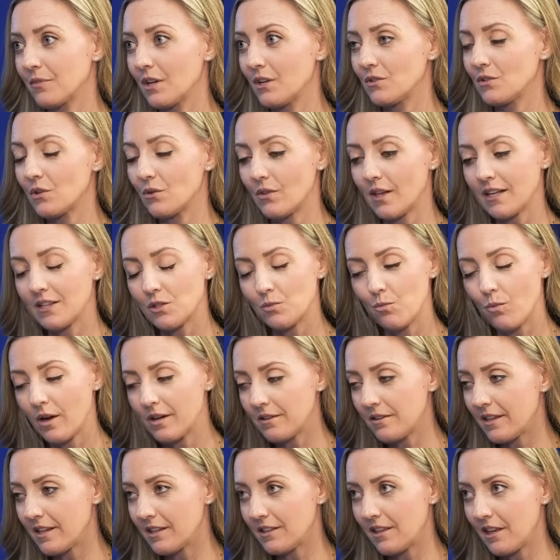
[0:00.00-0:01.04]
So that's
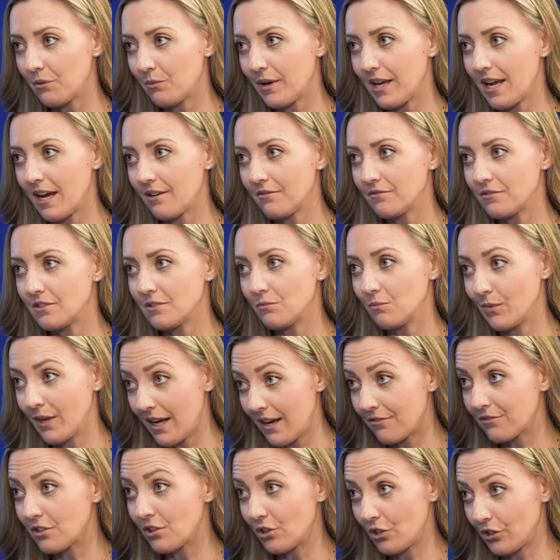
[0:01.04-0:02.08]
one thing that we
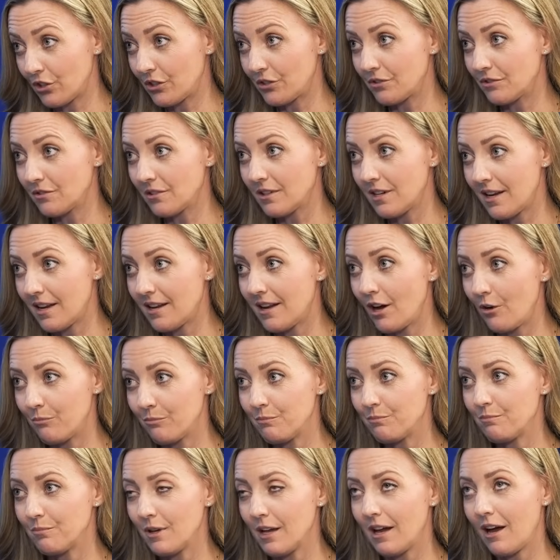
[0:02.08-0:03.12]
have to learn,
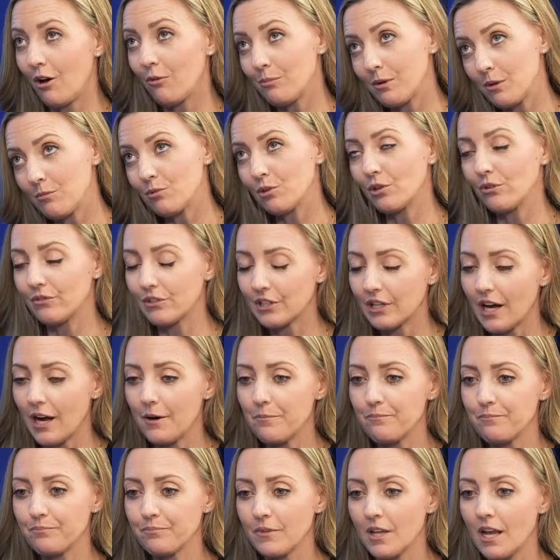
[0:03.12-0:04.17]
help people
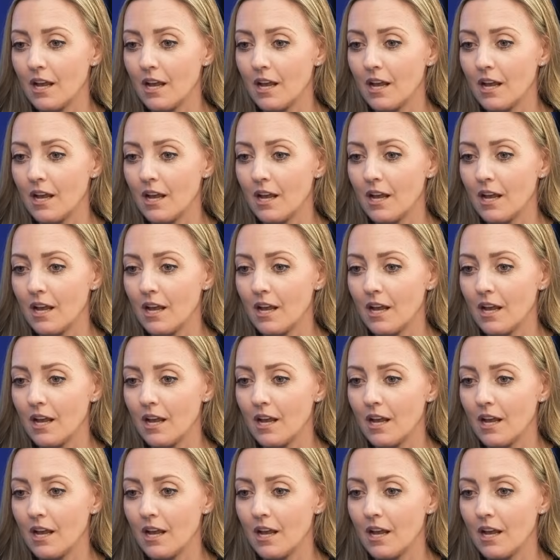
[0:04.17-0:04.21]
overcome.